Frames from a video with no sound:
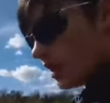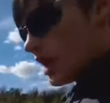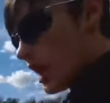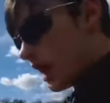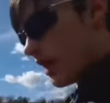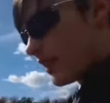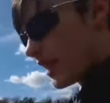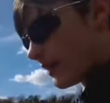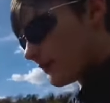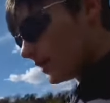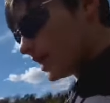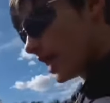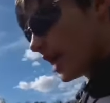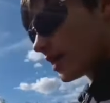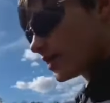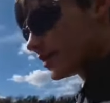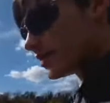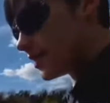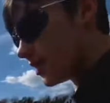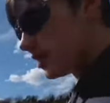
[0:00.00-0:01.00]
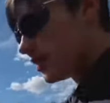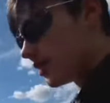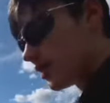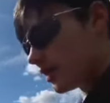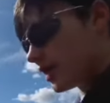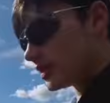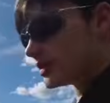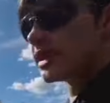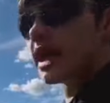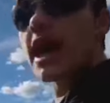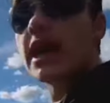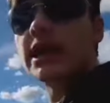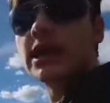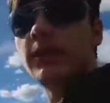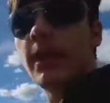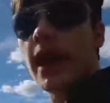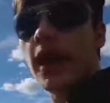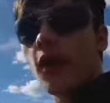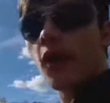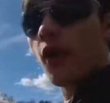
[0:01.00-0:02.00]
And then we added a teddy
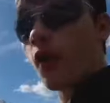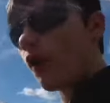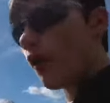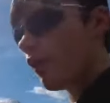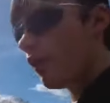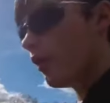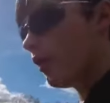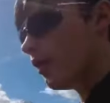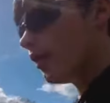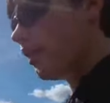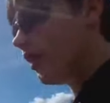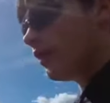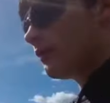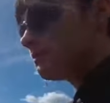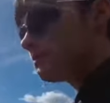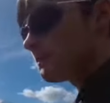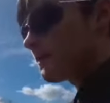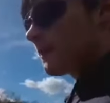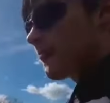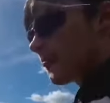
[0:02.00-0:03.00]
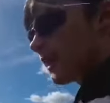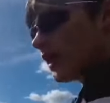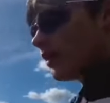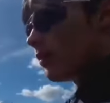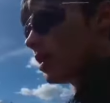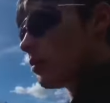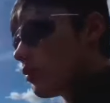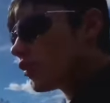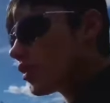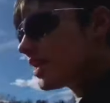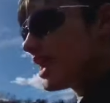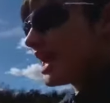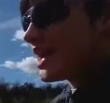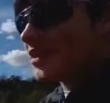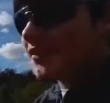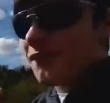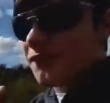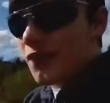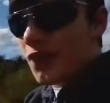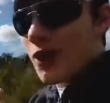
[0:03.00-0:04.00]
bear. We were going to add a
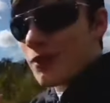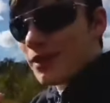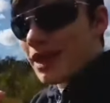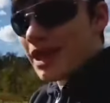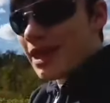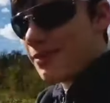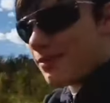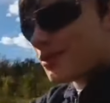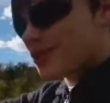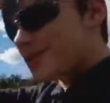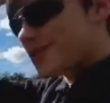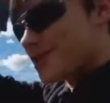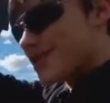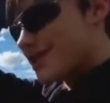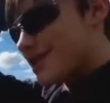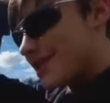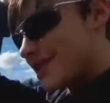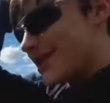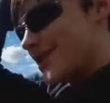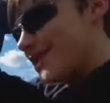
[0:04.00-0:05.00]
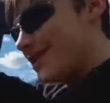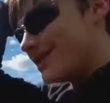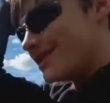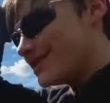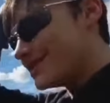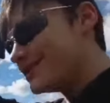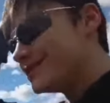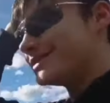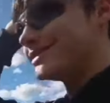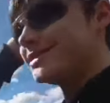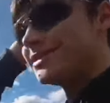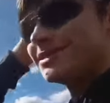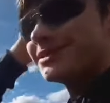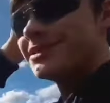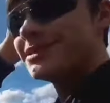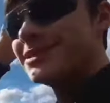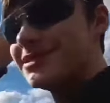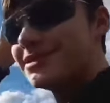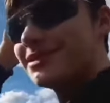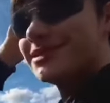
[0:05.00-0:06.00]
Furby, but
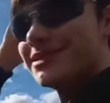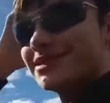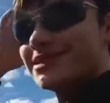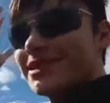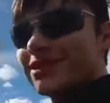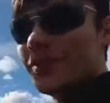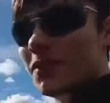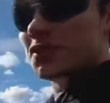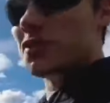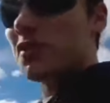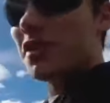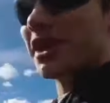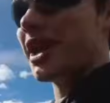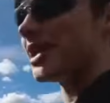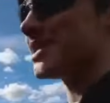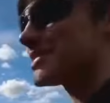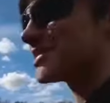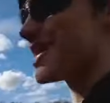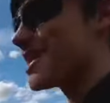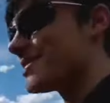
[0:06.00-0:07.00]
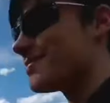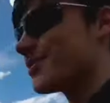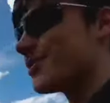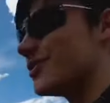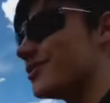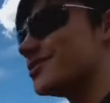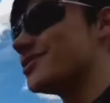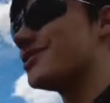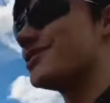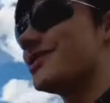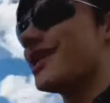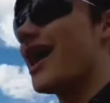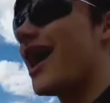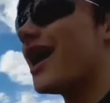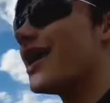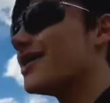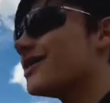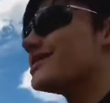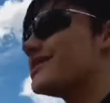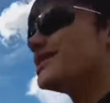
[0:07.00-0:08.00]
we turned against that because
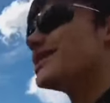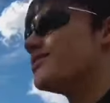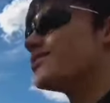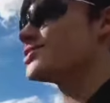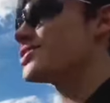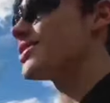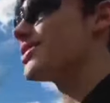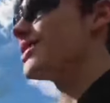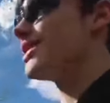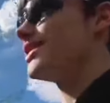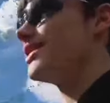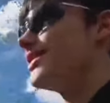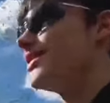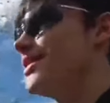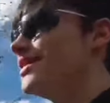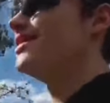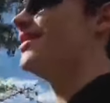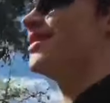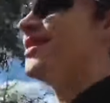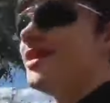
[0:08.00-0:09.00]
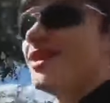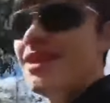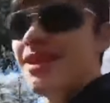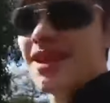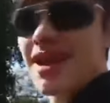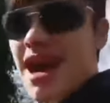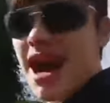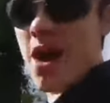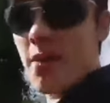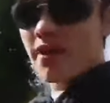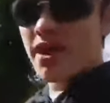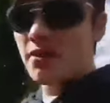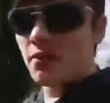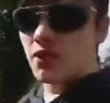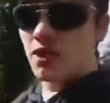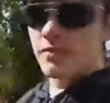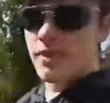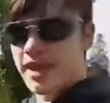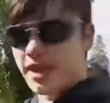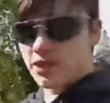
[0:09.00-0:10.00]
Tattletale was a thing. And we didn't want
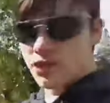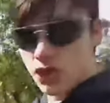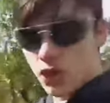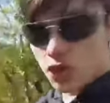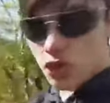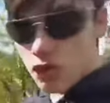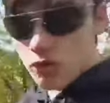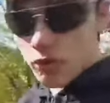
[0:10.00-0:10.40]
to make it too